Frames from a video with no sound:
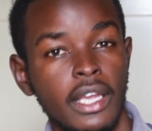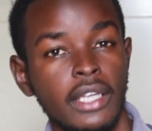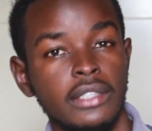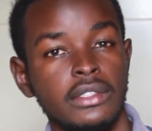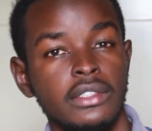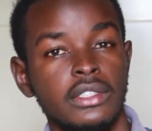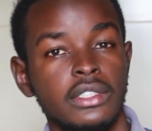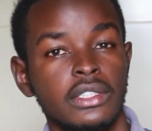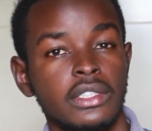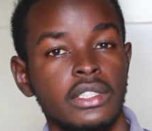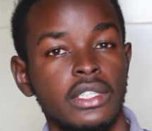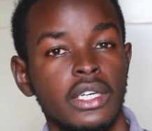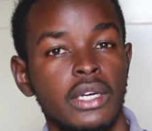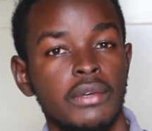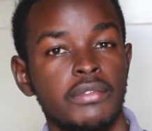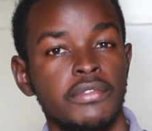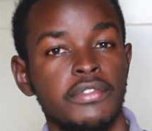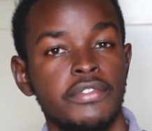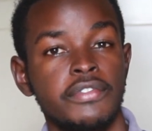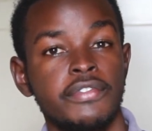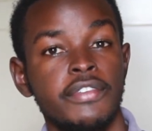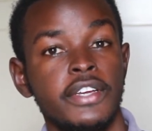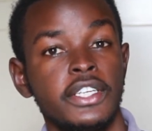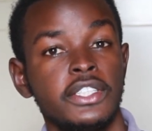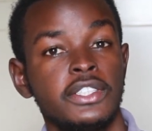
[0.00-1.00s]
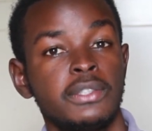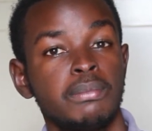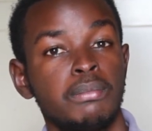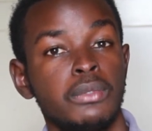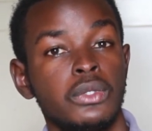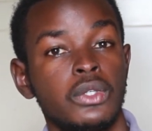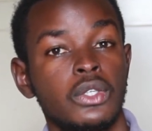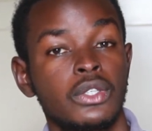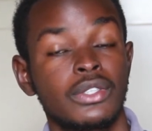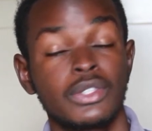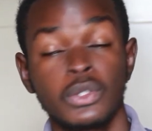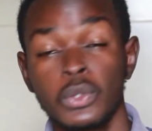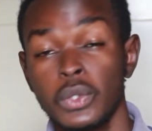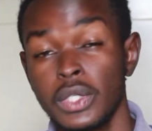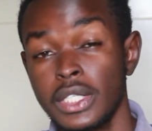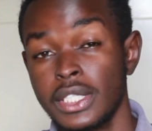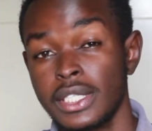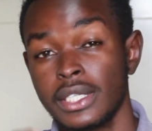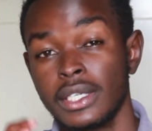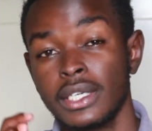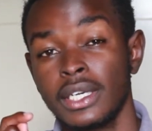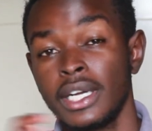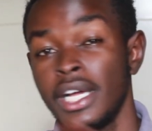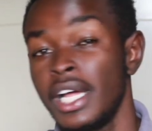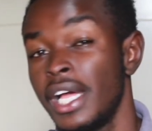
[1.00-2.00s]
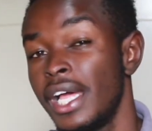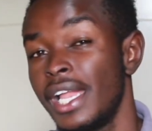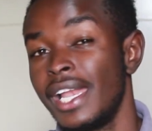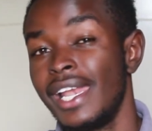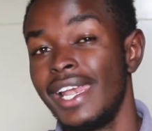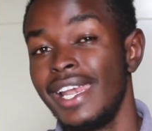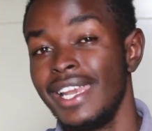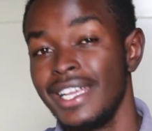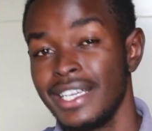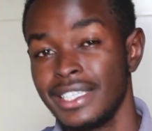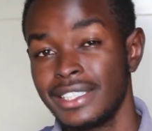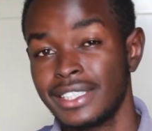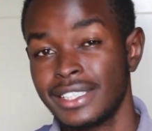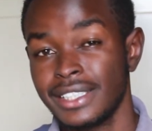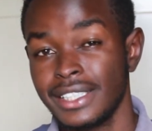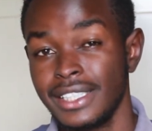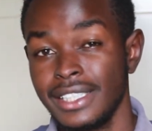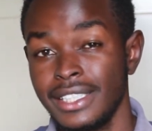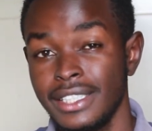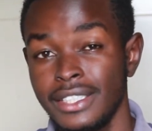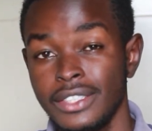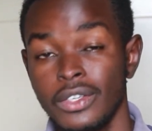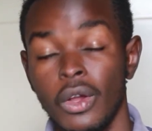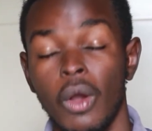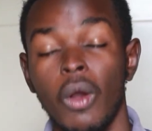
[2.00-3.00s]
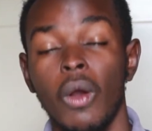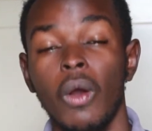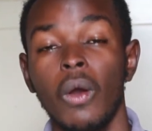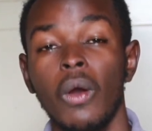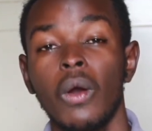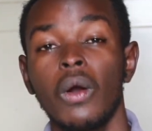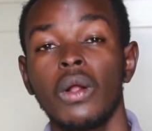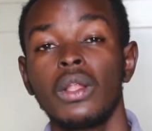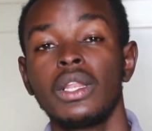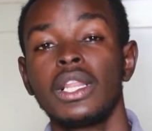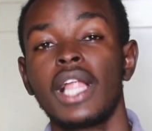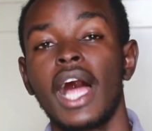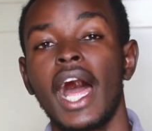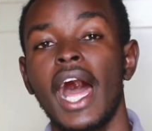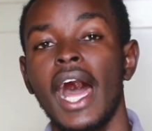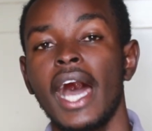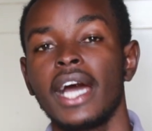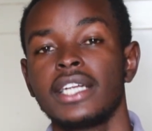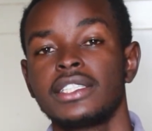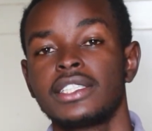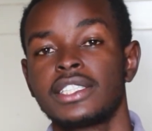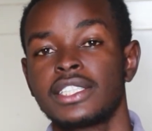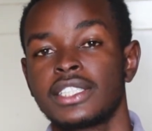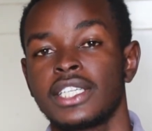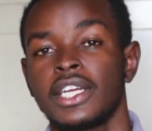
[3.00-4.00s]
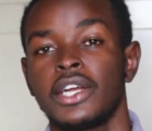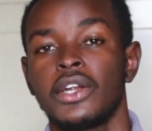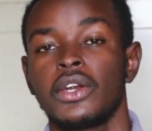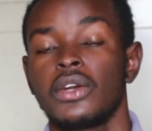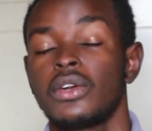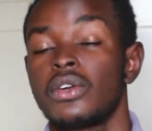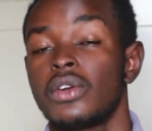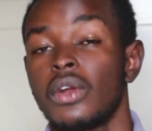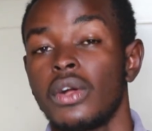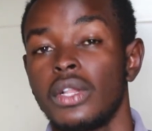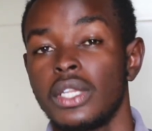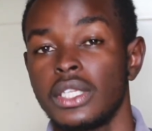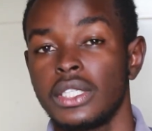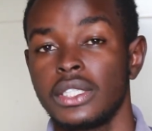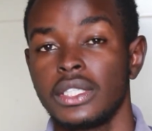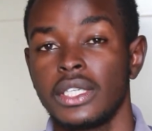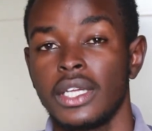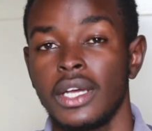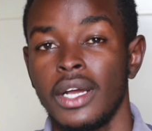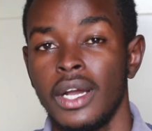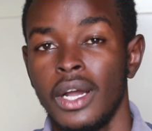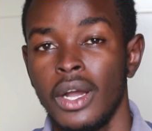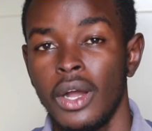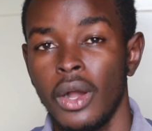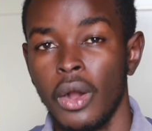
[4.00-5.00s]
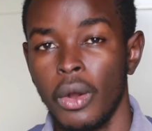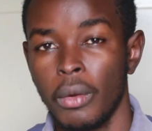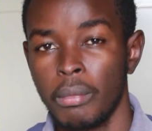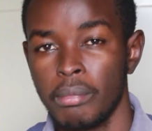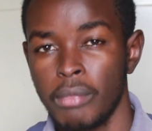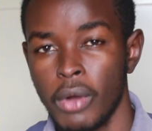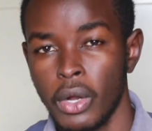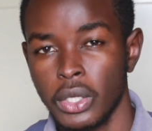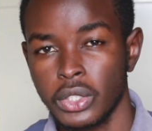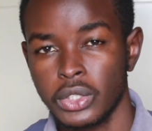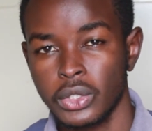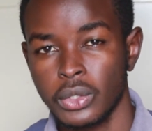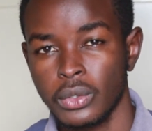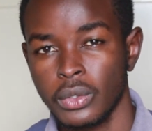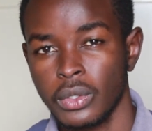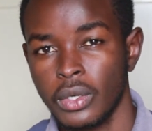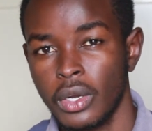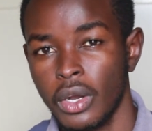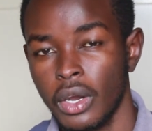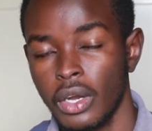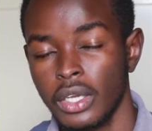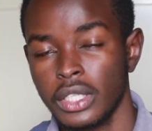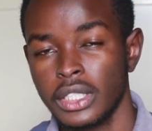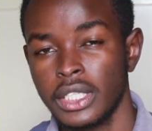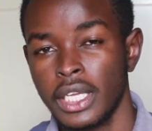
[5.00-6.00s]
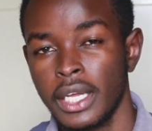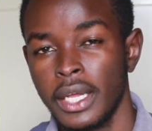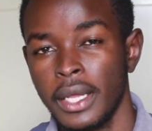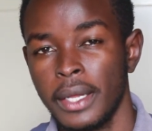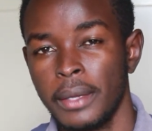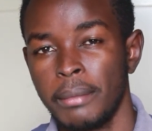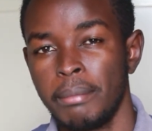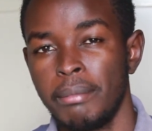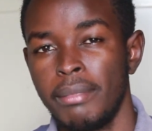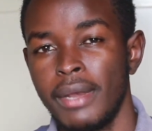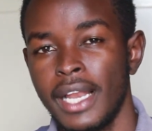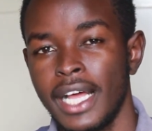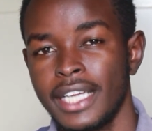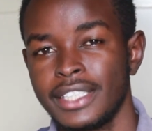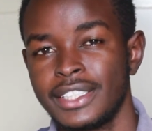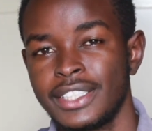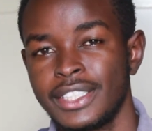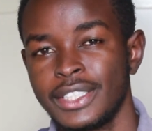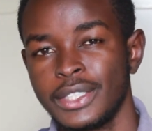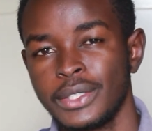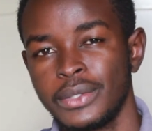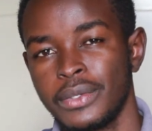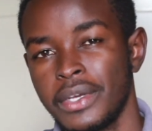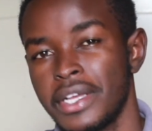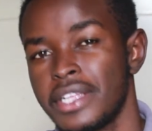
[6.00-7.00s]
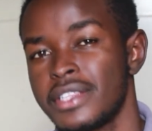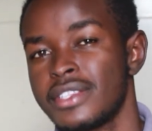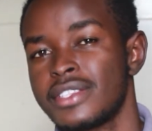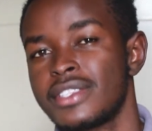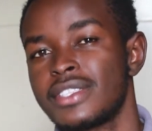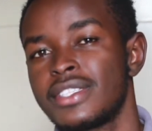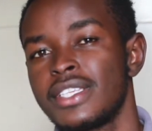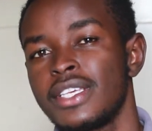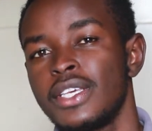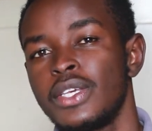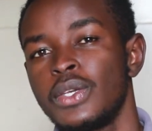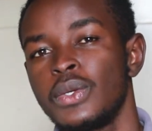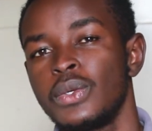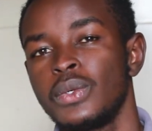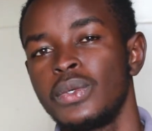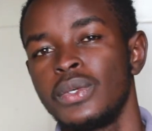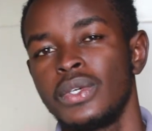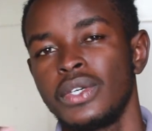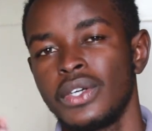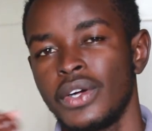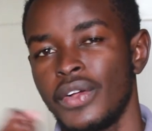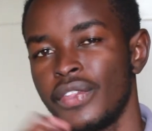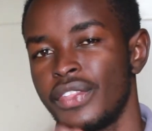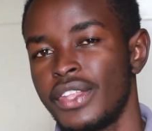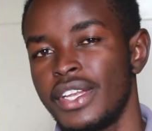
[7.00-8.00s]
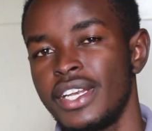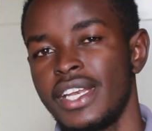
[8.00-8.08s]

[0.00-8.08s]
Instagram, Facebook, Twitter, LinkedIn, all at Roland Omoto. God bless you and see you on the